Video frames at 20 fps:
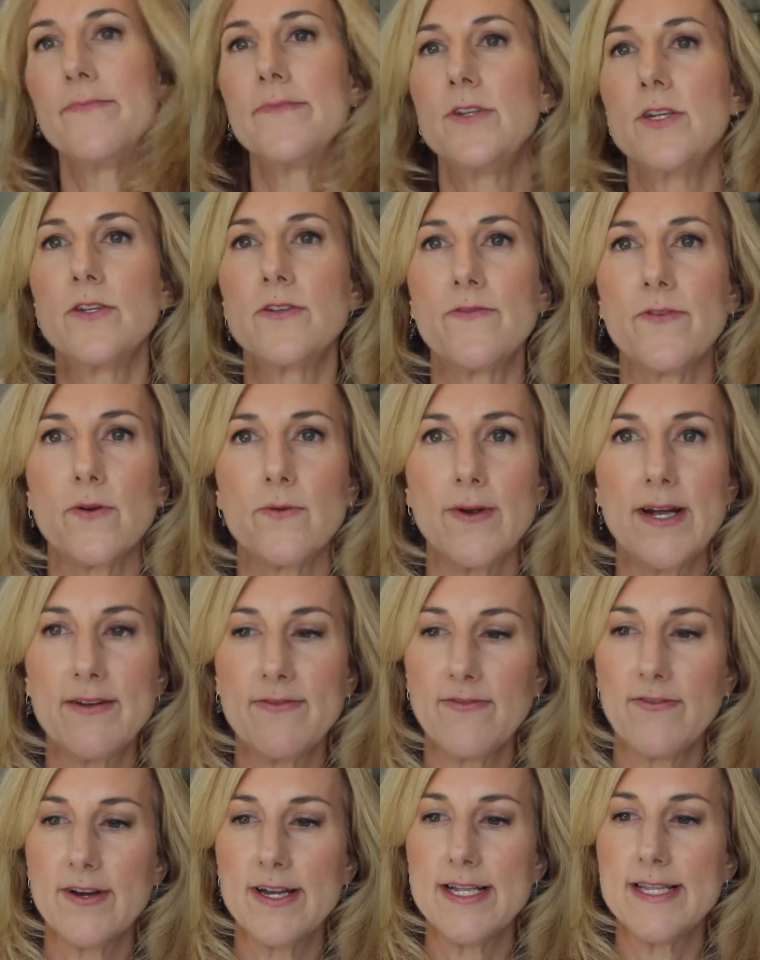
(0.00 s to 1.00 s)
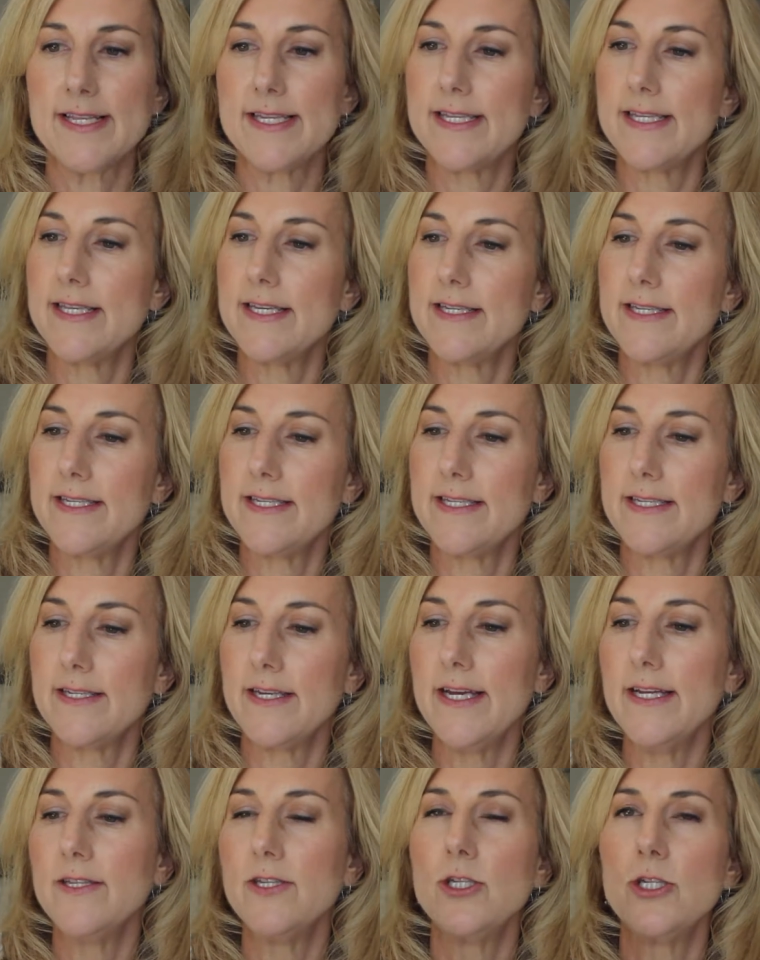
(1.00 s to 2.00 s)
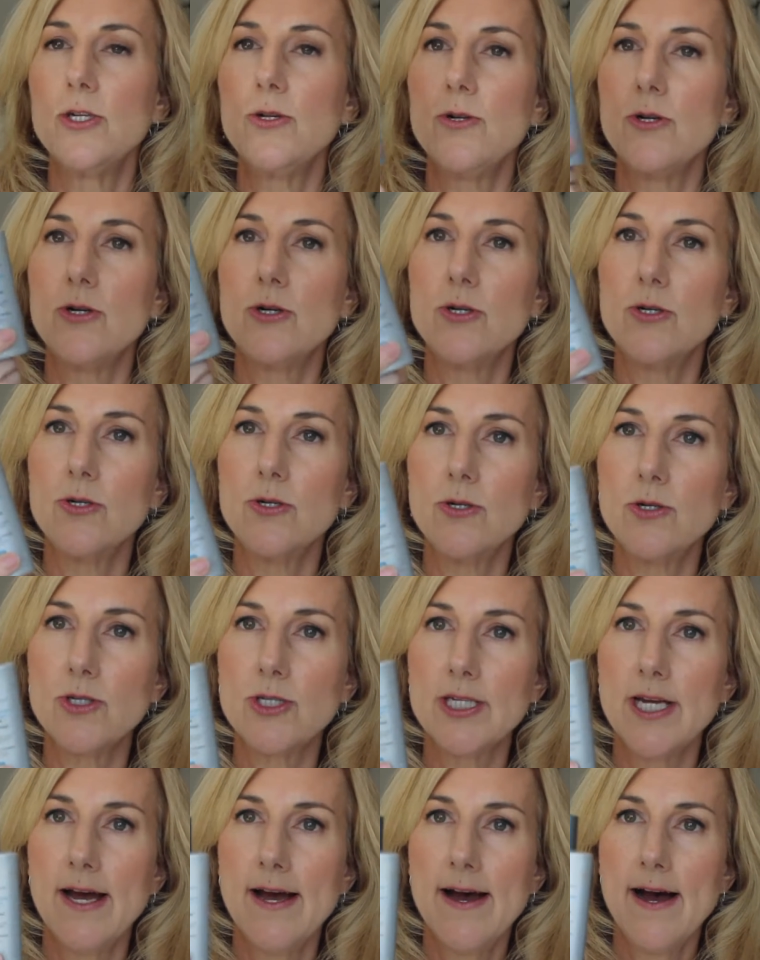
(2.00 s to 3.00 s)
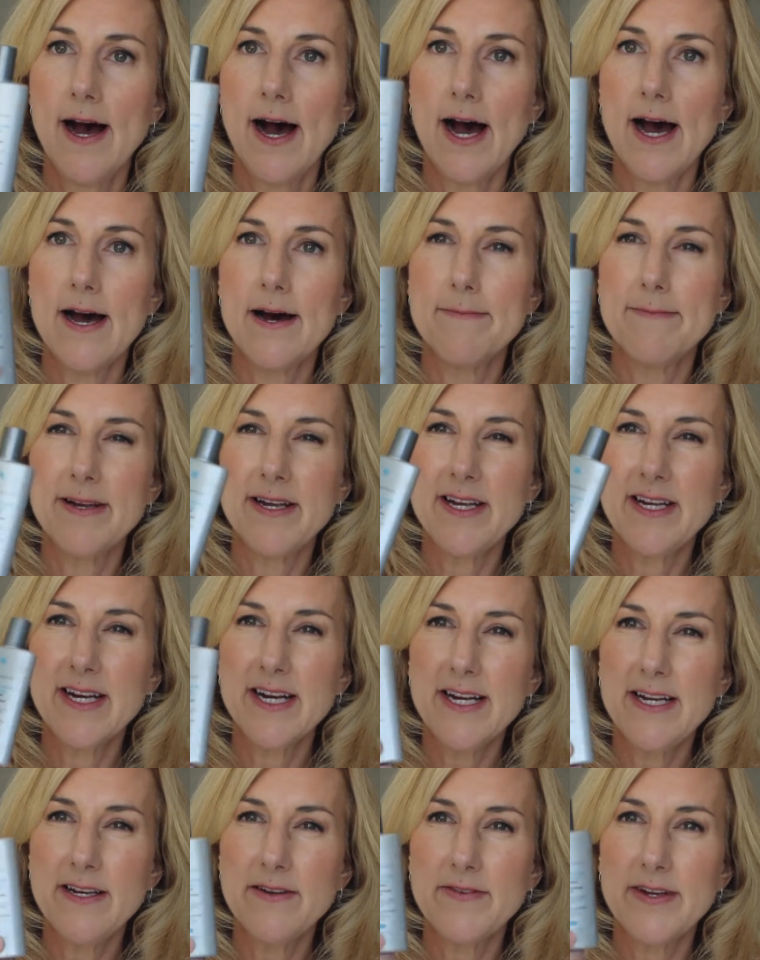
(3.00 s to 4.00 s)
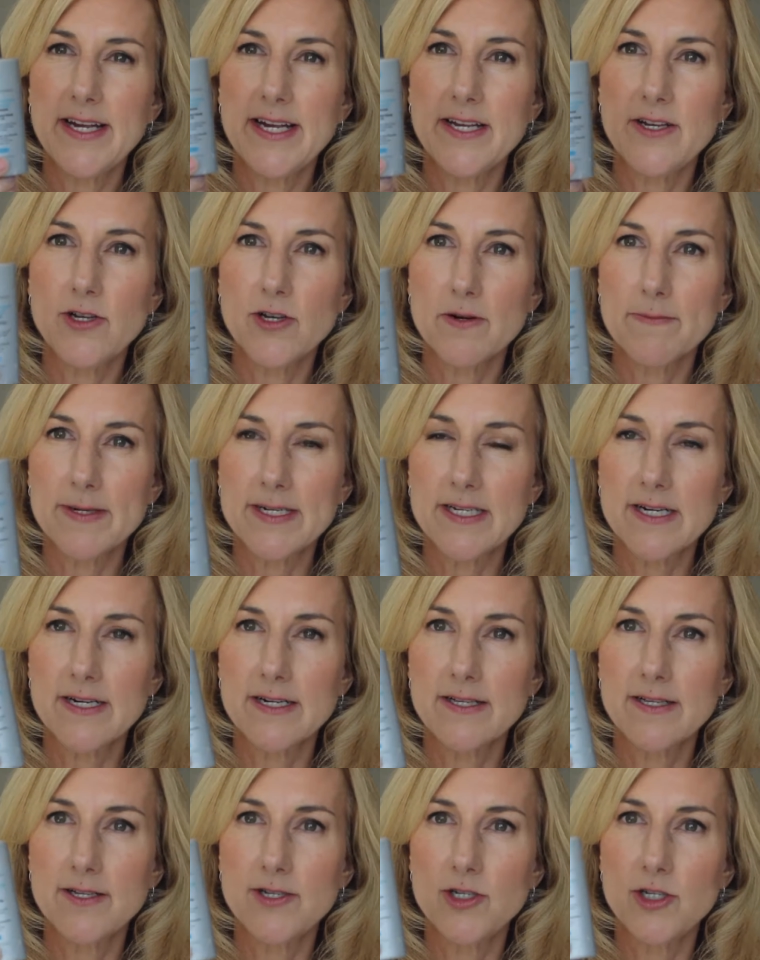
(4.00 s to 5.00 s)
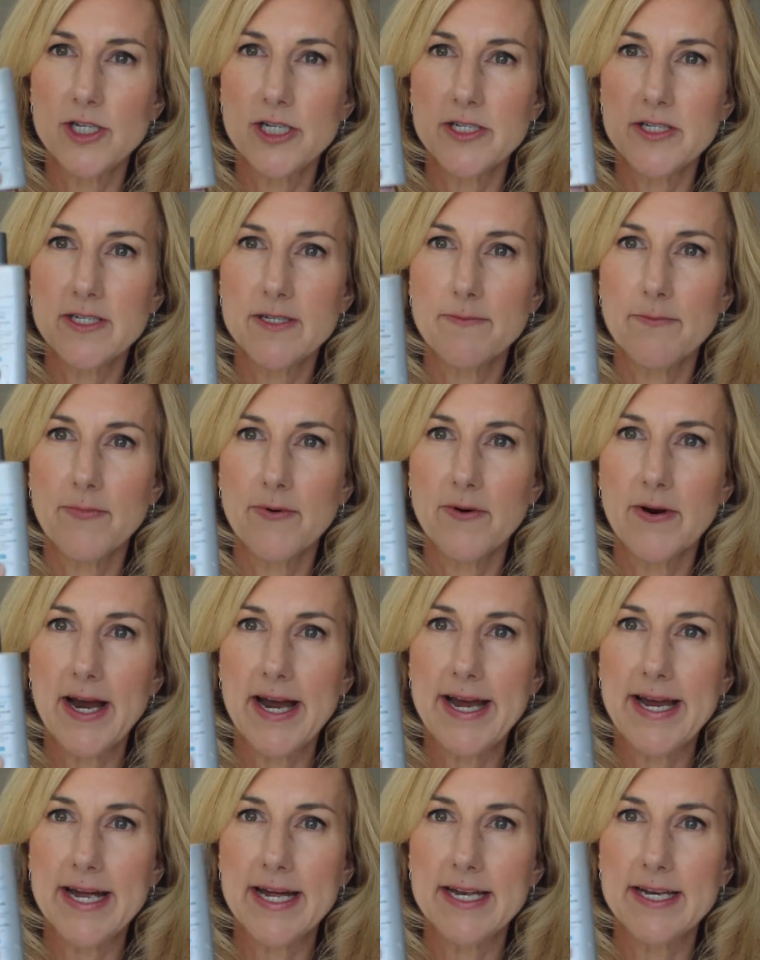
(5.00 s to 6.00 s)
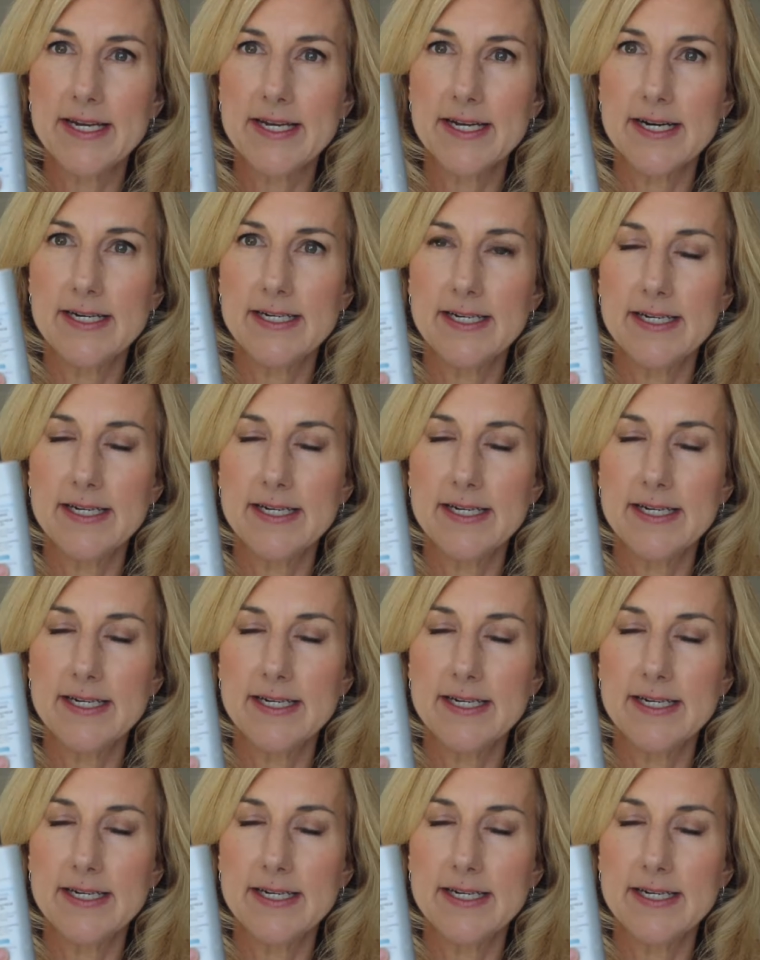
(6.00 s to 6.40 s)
Just for reference, the Skinceuticals, kind of a dermatologist brand.